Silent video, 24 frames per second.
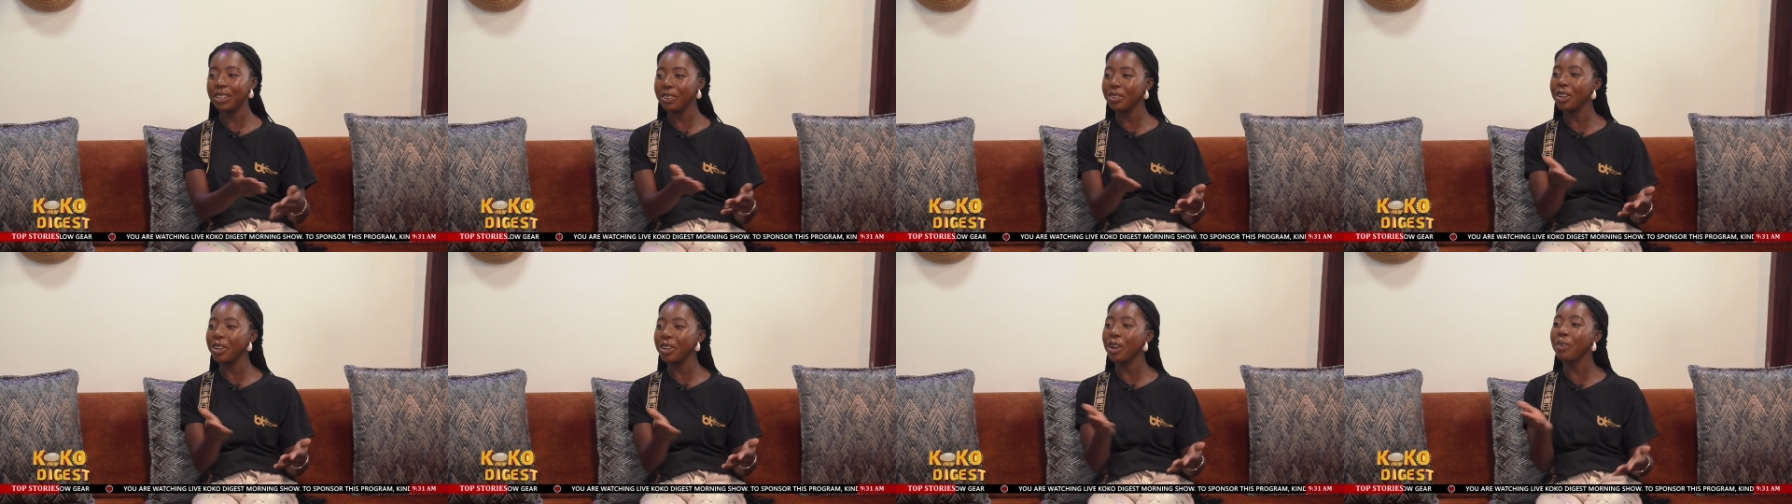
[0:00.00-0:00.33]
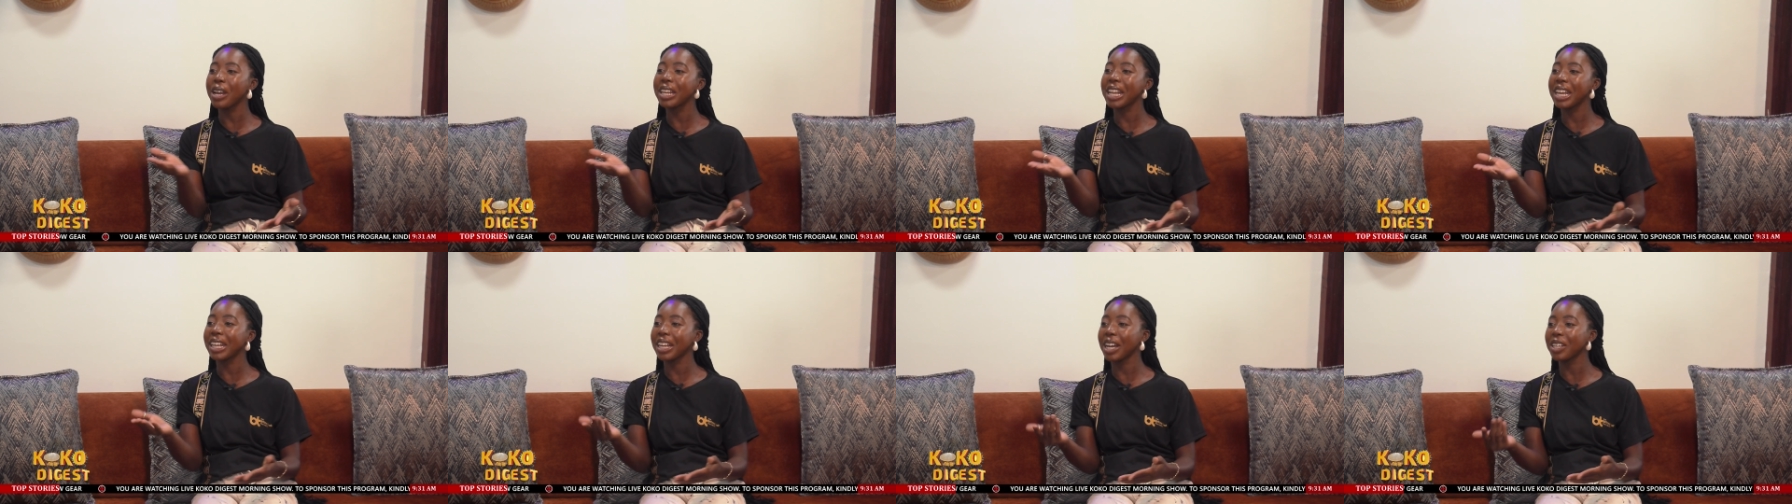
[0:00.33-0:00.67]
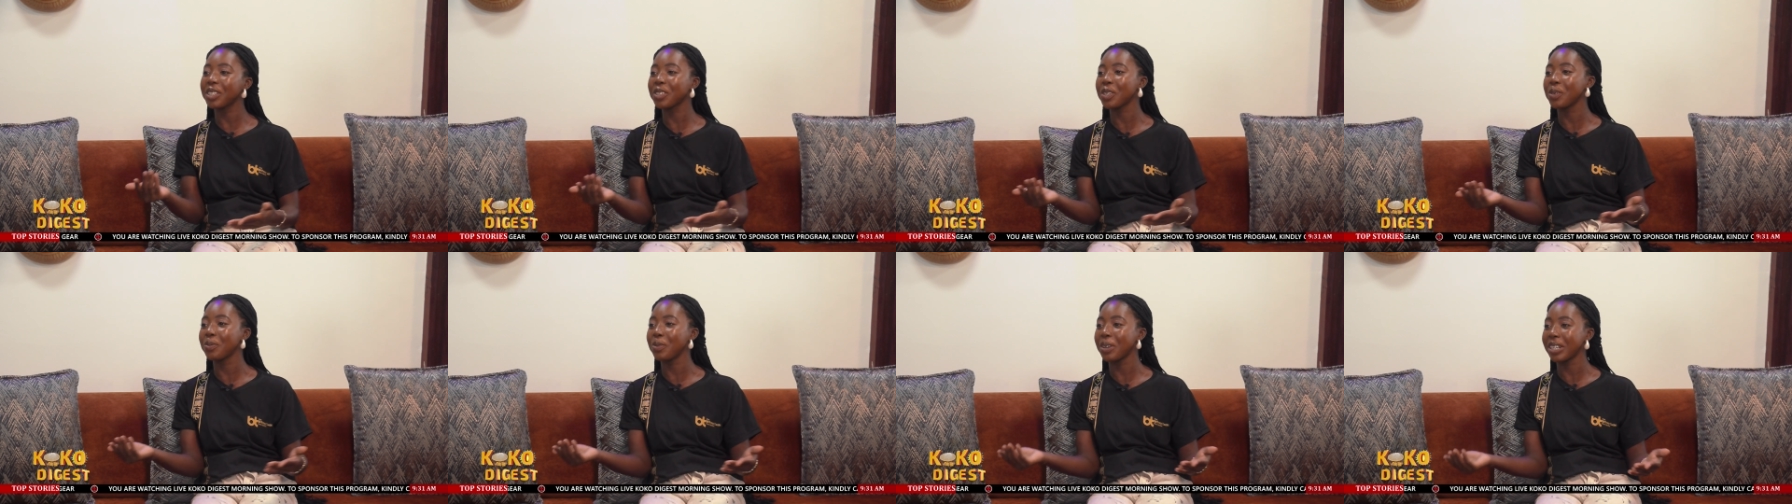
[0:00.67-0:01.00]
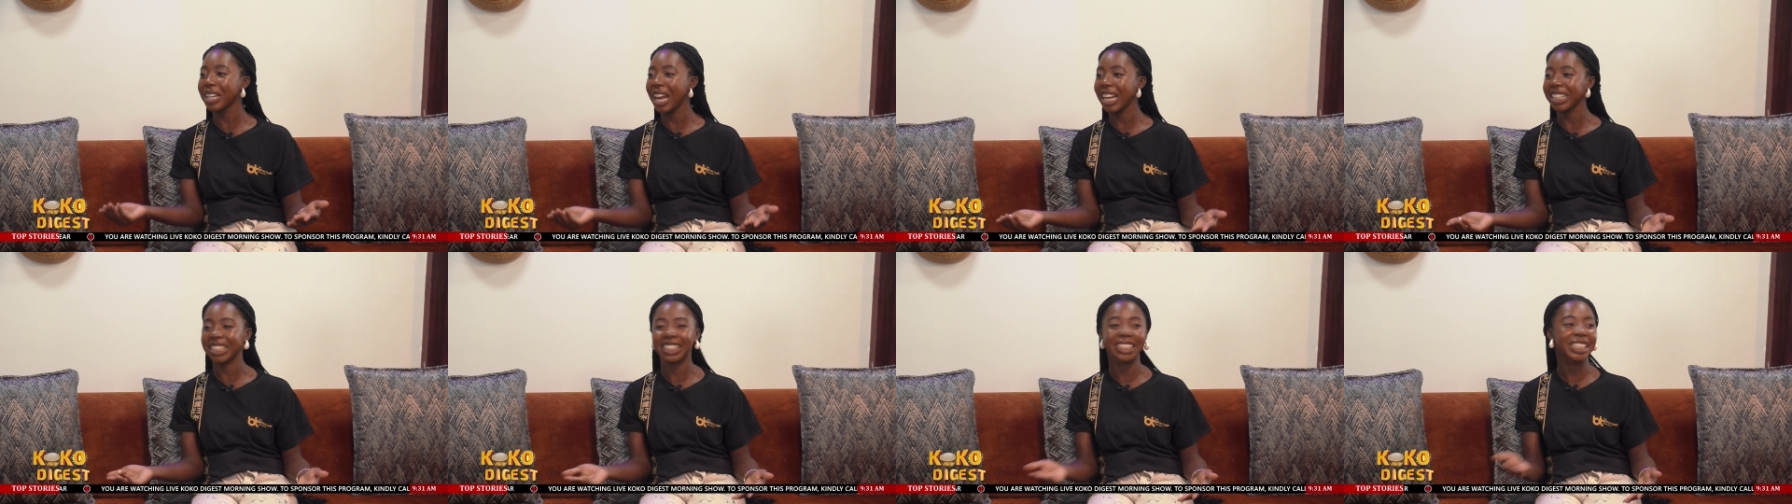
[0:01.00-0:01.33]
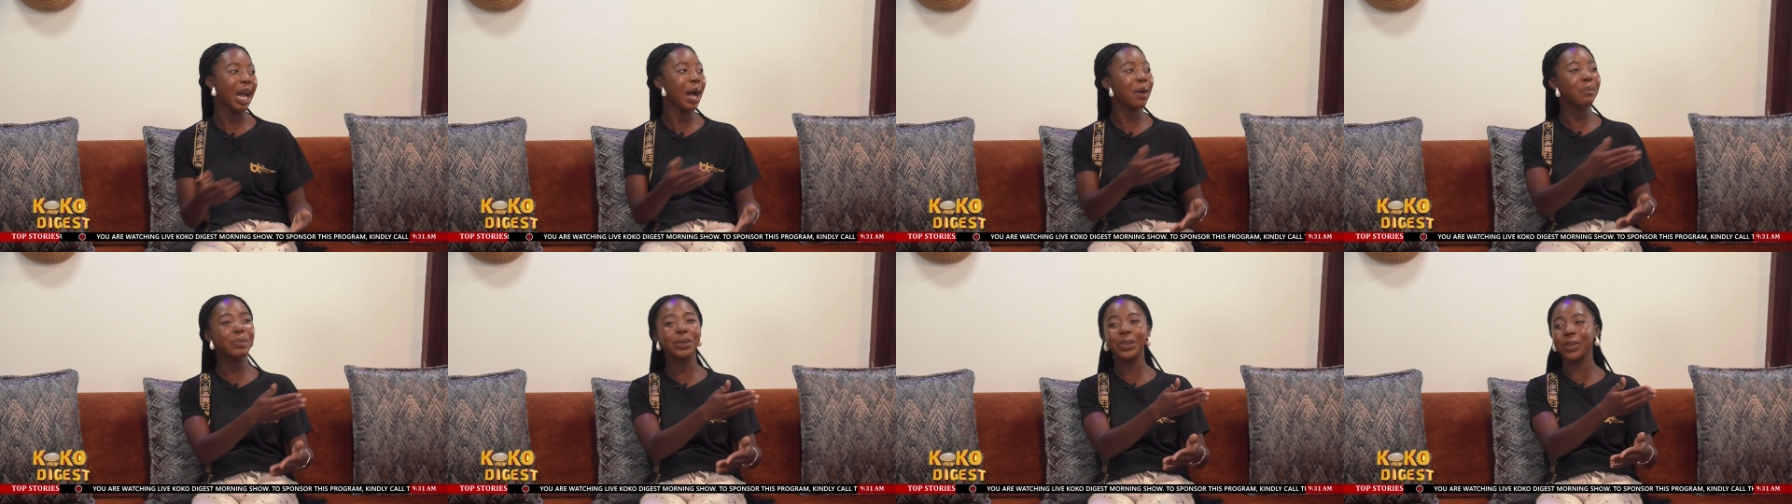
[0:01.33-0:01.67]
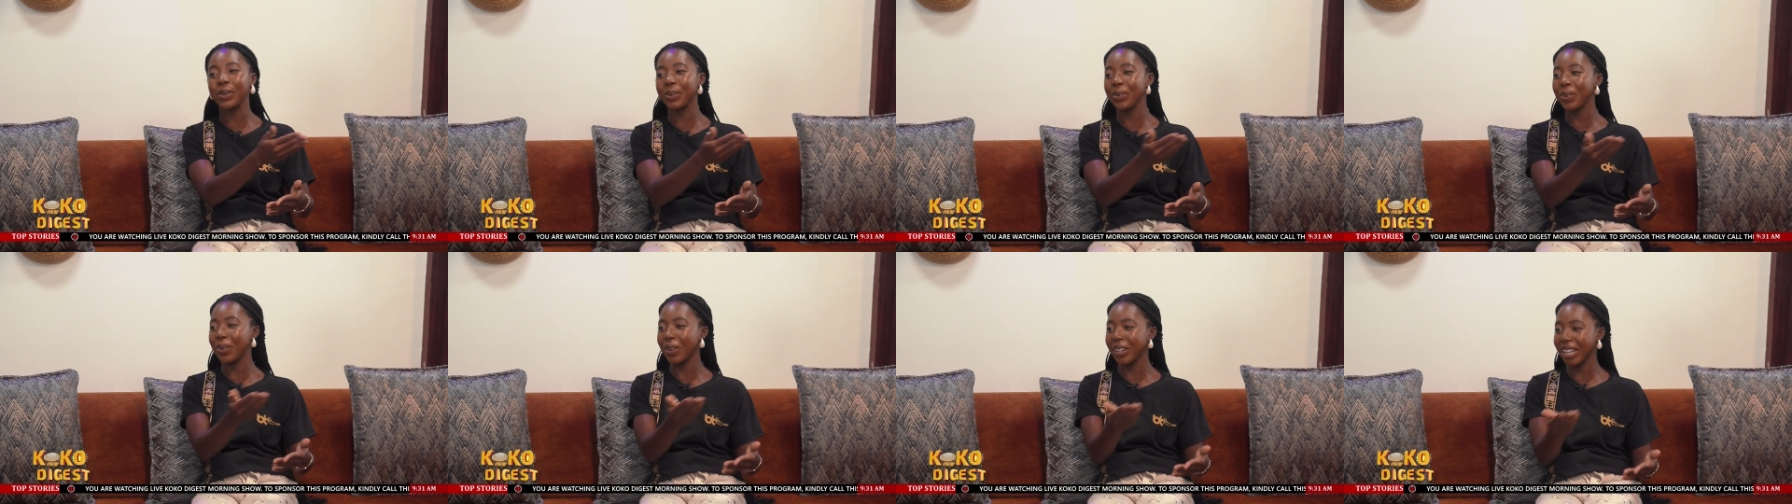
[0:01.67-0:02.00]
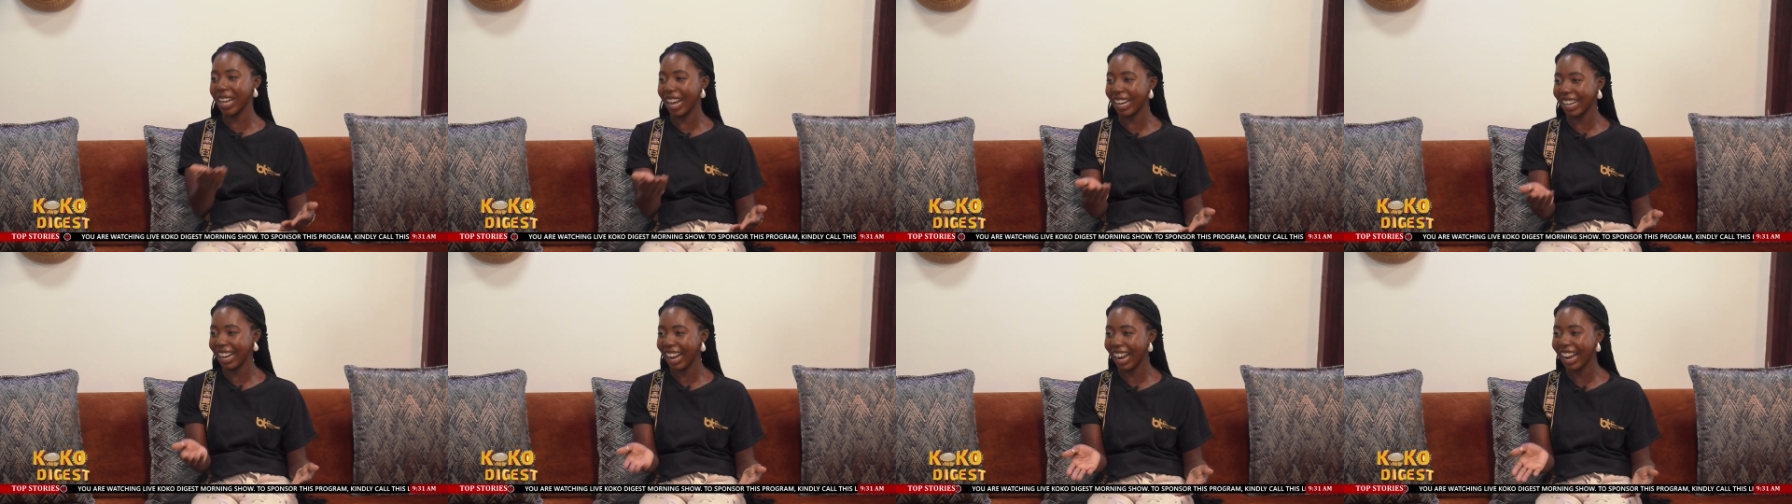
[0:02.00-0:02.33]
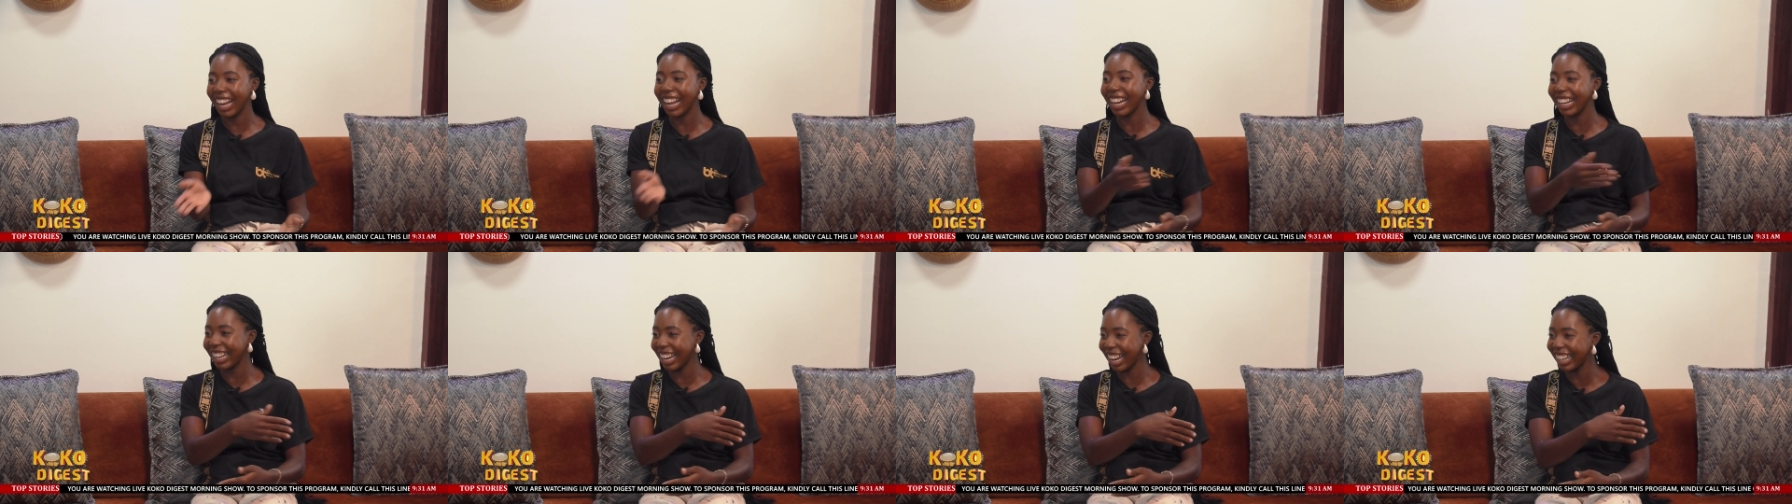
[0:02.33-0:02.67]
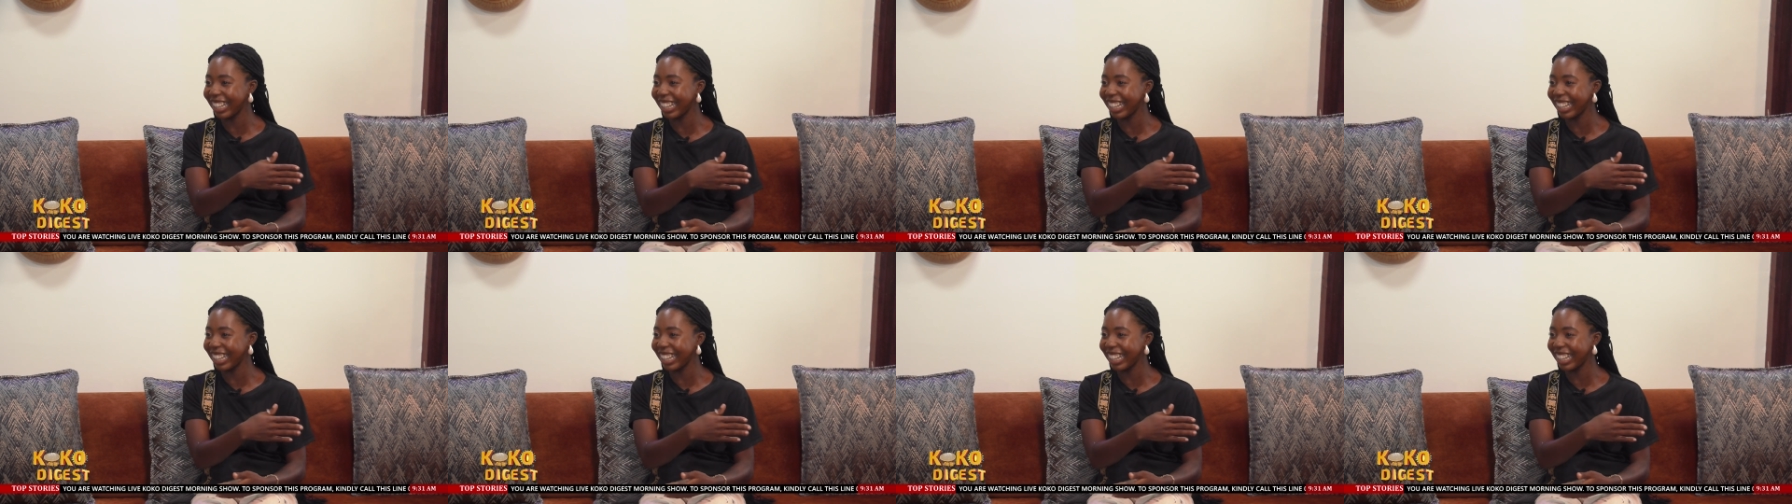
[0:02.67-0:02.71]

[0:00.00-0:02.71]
When they, you know when they get to reproduction, yes. maybe you know that, that.